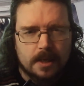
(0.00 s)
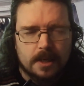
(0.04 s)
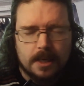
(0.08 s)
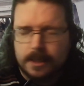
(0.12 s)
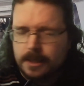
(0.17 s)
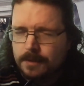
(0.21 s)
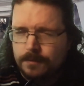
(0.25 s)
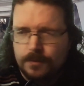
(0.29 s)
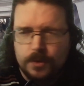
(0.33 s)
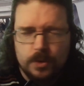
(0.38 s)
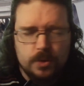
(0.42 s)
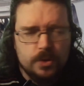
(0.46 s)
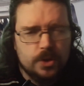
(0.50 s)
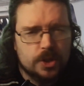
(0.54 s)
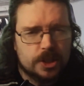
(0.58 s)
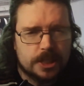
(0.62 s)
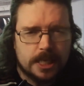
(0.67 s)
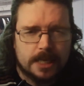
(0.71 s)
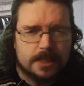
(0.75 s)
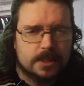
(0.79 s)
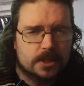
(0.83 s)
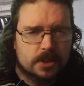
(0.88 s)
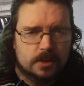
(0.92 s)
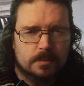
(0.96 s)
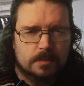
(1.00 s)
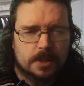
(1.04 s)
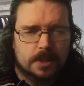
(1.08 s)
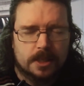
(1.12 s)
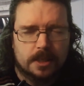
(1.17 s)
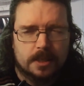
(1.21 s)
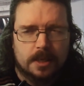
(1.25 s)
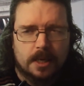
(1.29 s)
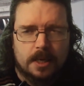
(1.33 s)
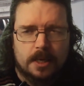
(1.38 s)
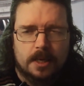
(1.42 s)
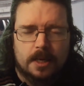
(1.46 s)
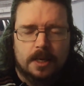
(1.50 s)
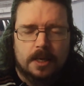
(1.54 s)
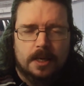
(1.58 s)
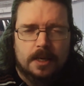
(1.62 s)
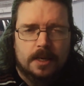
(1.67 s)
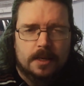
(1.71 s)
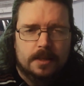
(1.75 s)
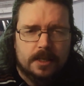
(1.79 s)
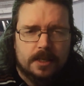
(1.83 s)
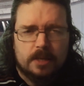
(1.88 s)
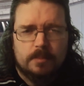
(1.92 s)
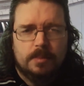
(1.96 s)
Like if you just ask somebody,
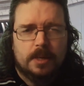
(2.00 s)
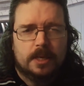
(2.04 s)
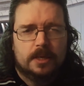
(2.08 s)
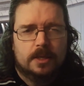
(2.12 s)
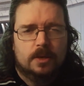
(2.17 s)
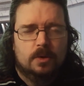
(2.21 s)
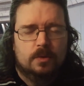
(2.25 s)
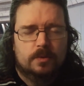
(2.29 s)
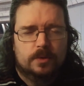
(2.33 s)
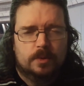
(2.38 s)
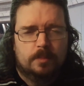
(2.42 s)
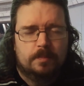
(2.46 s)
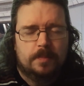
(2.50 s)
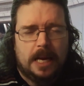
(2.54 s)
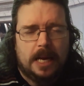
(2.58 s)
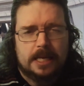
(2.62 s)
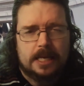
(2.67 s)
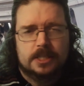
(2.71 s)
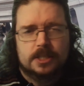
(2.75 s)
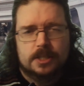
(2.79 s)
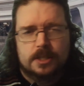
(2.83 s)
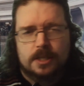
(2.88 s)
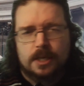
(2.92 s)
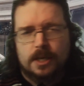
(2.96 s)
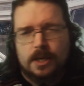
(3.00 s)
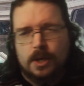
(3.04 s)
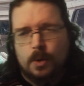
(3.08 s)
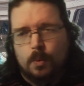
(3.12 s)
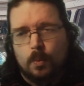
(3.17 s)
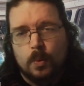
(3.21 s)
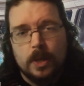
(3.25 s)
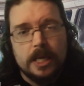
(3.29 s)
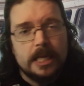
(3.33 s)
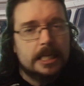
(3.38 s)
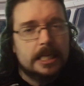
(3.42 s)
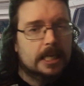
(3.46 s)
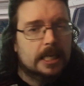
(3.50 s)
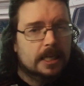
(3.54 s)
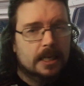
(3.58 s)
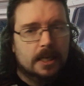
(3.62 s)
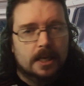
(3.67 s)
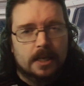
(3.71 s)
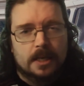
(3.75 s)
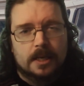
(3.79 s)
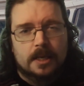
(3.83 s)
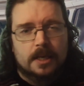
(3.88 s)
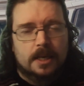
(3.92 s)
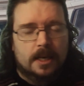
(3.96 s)
thinking back over the past week,
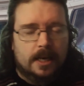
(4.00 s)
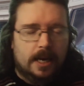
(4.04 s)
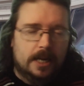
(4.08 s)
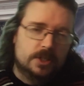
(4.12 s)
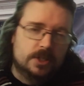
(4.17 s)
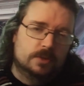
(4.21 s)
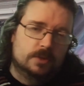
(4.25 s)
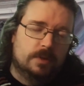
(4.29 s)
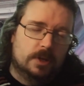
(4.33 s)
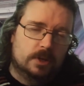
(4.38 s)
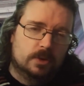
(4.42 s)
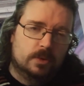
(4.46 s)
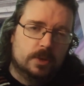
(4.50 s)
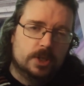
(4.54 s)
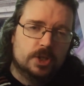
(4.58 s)
answer the following